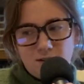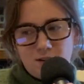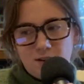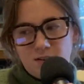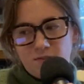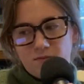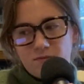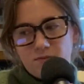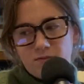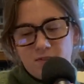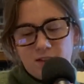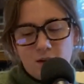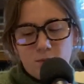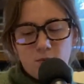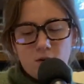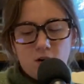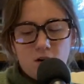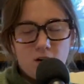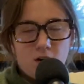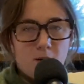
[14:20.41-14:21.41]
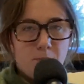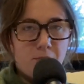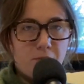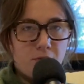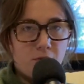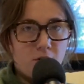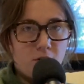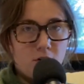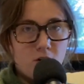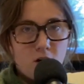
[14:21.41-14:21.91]
if they would hook up with
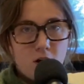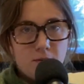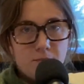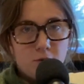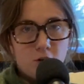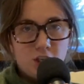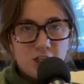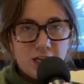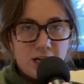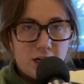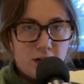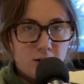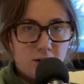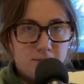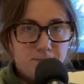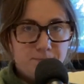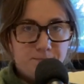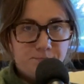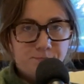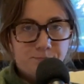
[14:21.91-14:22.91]
her or not, or date her.